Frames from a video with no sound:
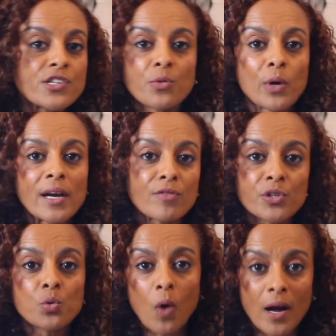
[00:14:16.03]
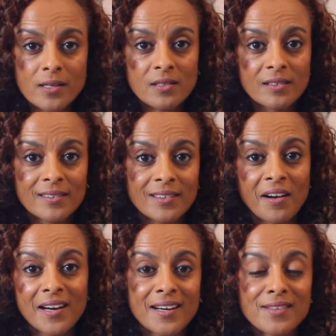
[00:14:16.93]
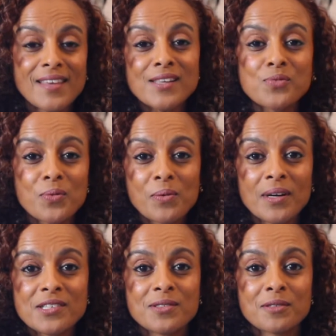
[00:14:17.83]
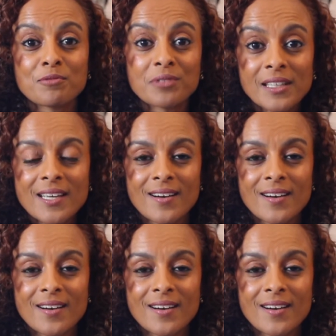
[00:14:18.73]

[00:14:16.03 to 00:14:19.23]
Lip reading: it whenever you want. All right? That's what we want you to really